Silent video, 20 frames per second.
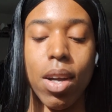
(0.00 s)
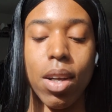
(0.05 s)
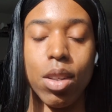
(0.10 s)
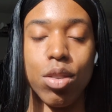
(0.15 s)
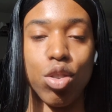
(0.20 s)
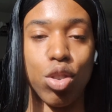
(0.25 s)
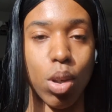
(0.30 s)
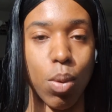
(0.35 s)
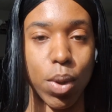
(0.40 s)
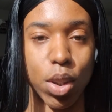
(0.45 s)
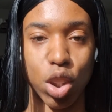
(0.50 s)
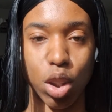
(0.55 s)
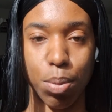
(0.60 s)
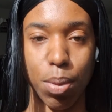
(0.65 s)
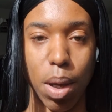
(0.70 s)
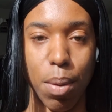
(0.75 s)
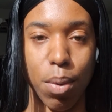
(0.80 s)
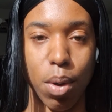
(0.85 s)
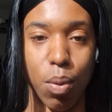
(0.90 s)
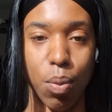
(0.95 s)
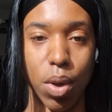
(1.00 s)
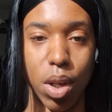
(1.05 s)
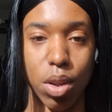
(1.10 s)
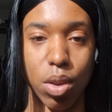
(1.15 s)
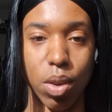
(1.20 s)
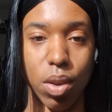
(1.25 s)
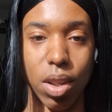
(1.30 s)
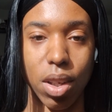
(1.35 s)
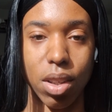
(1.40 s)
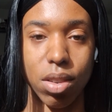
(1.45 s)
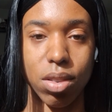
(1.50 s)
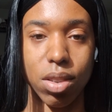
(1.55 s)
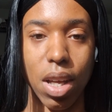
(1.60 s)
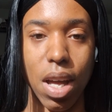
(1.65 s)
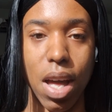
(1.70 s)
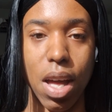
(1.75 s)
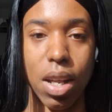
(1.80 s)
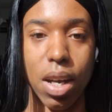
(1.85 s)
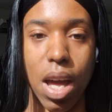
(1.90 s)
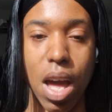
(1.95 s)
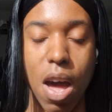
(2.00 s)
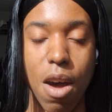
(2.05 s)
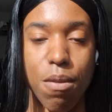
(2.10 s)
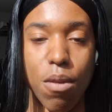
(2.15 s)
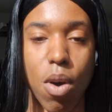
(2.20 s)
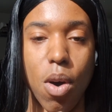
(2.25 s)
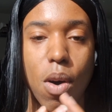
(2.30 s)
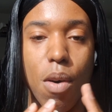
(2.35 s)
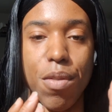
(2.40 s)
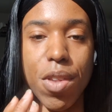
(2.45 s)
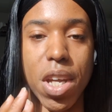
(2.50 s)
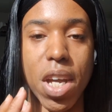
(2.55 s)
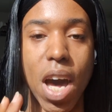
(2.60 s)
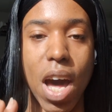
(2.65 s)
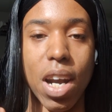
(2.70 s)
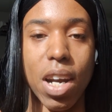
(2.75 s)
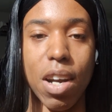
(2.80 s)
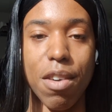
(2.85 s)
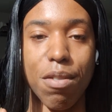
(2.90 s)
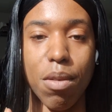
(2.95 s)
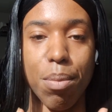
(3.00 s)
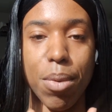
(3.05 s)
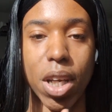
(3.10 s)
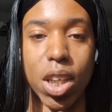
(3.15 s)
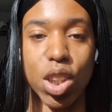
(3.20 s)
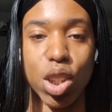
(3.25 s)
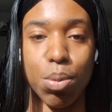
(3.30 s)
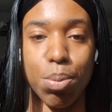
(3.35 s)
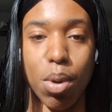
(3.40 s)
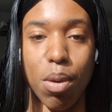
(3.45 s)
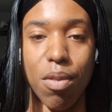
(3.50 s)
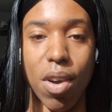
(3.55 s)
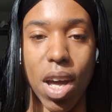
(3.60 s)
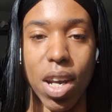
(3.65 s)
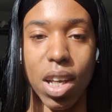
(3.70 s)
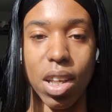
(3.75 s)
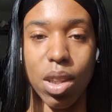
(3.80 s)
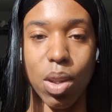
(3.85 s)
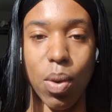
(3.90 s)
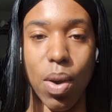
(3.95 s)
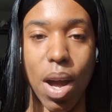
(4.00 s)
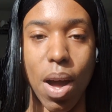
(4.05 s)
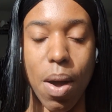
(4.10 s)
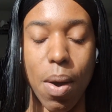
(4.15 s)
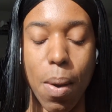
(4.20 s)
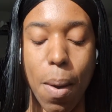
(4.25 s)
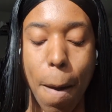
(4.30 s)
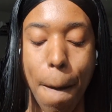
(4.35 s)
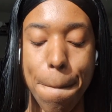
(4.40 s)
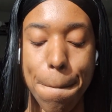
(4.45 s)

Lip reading: So we should be able to read through this and have all the guided information provided throughout.